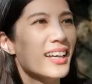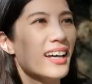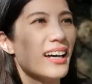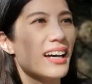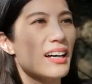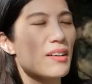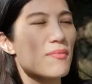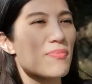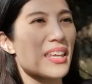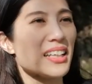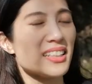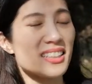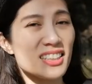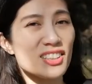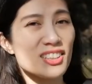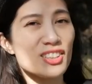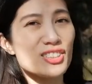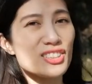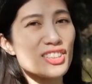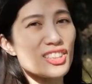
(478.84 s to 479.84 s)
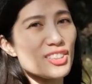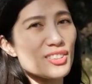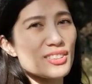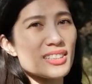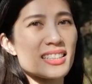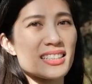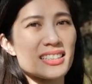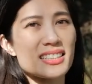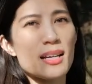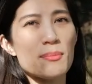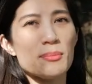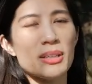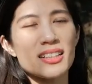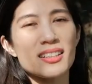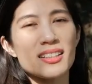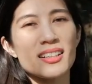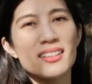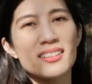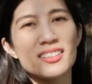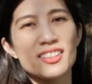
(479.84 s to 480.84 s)
Um, they did used to use the
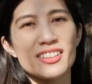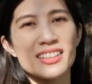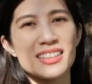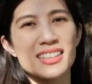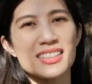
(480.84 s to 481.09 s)
summit during